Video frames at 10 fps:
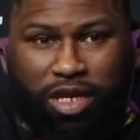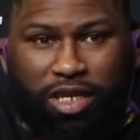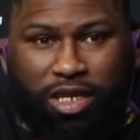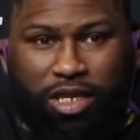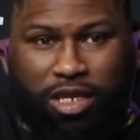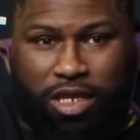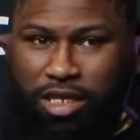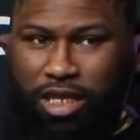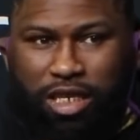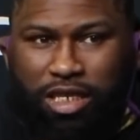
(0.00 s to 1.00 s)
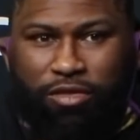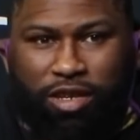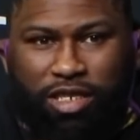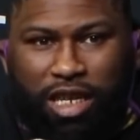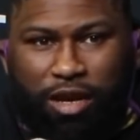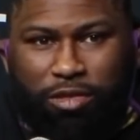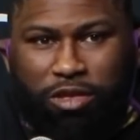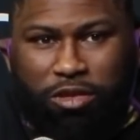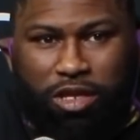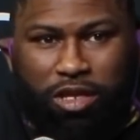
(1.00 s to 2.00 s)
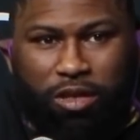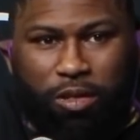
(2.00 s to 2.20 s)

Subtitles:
and then he never gets that opportunity.